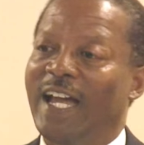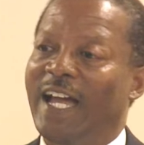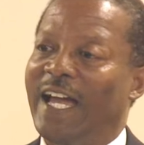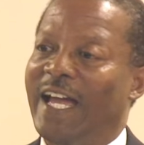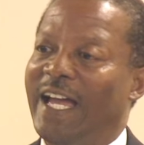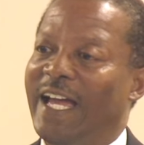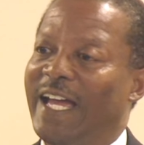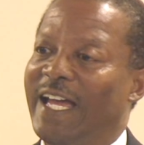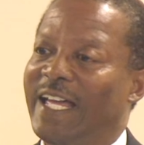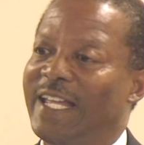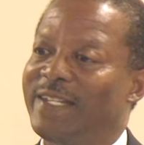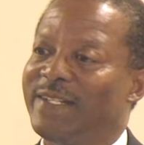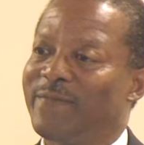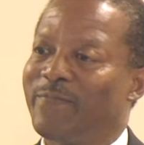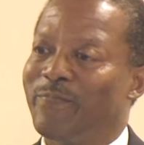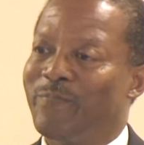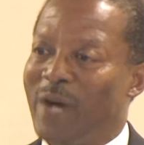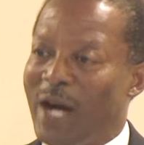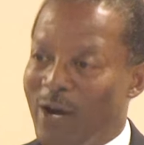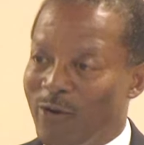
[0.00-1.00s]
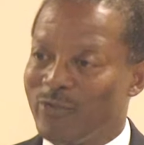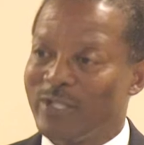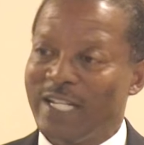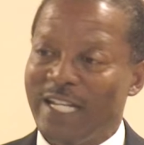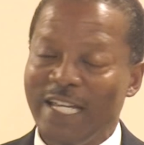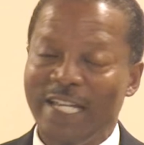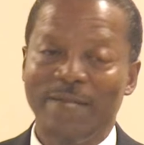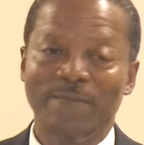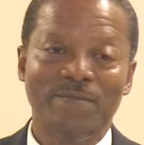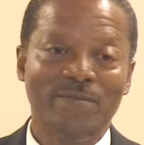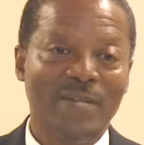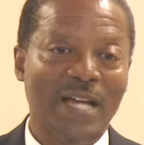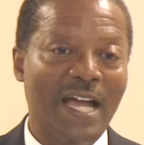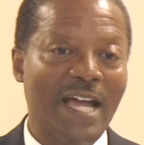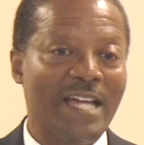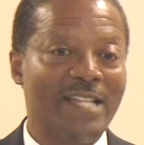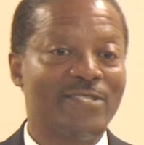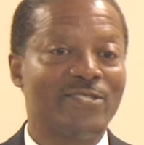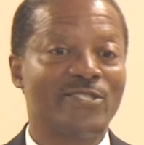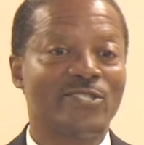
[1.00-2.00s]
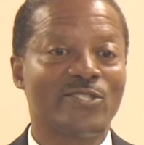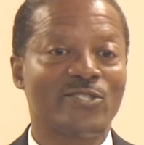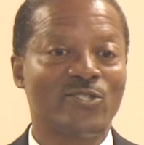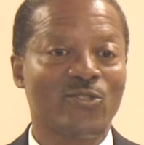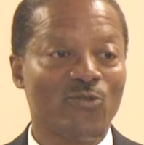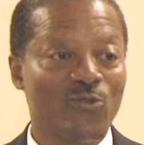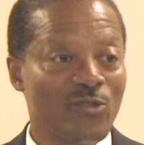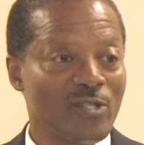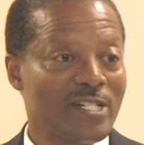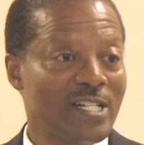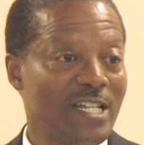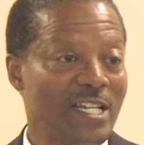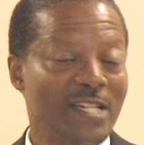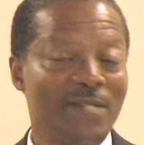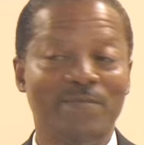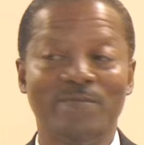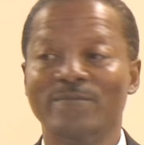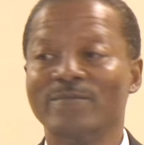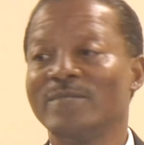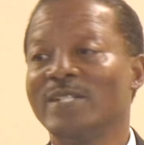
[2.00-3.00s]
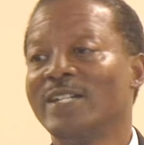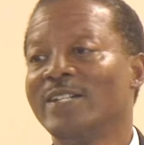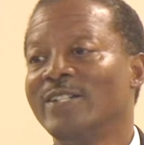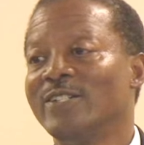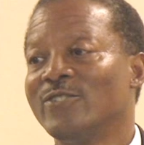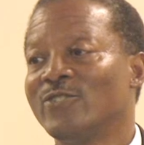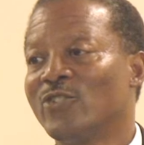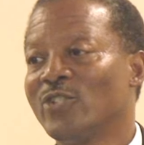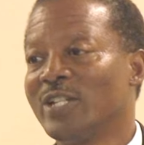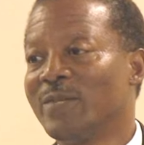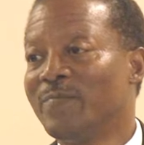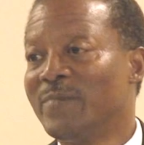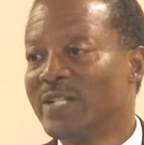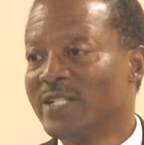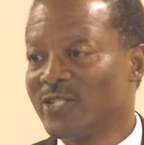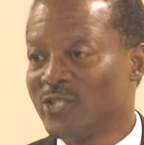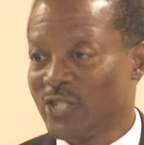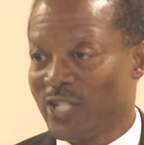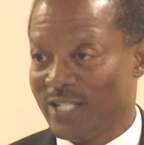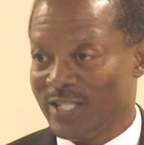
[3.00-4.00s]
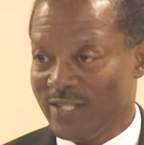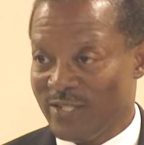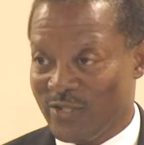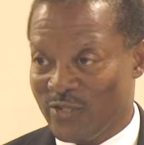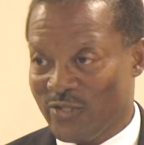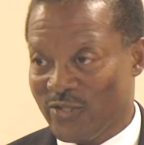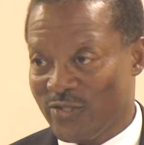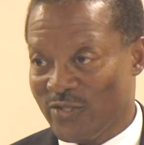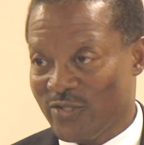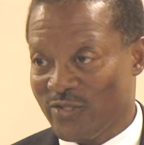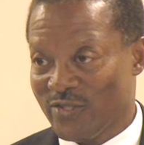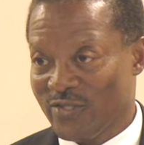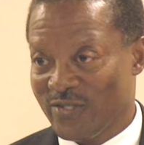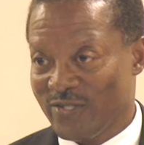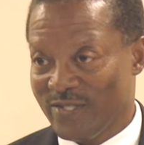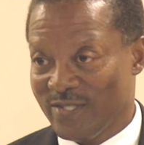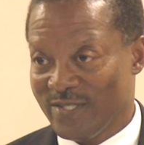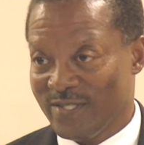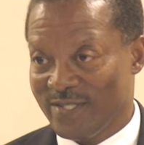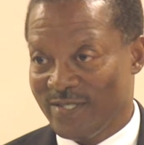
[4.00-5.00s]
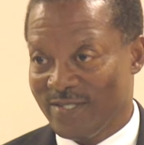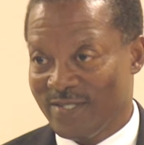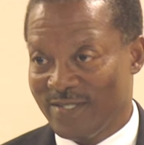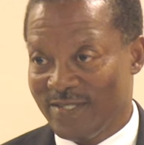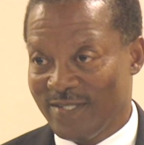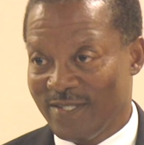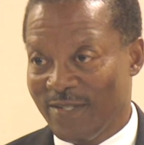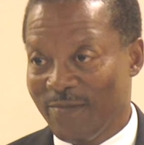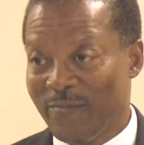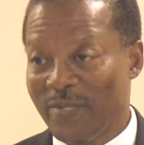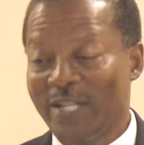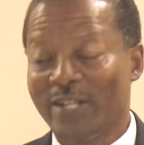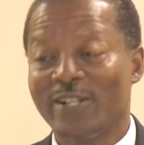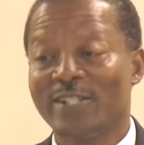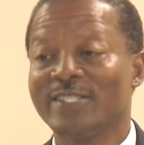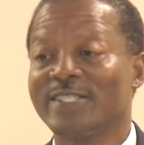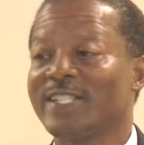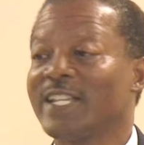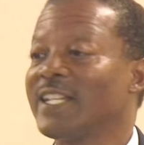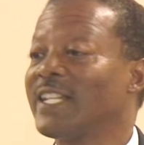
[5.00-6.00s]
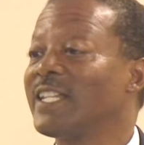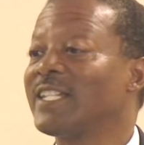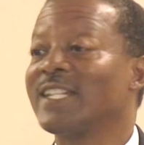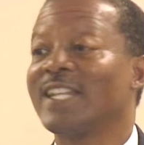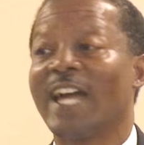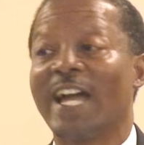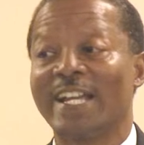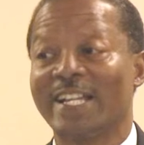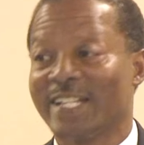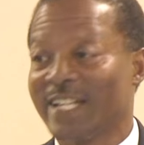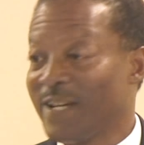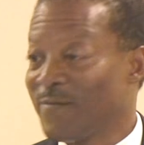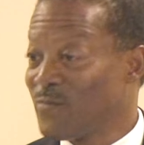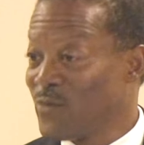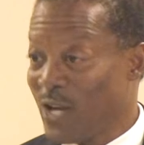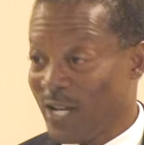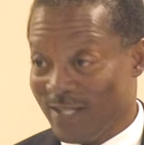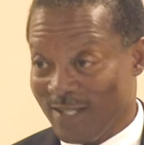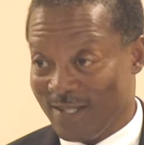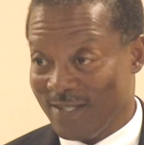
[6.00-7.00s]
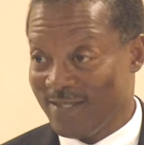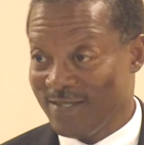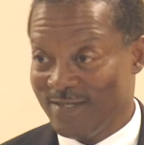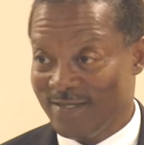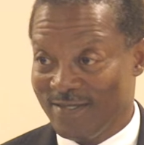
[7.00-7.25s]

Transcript: and bound him and sold him to the merchants because they didn't like their brother.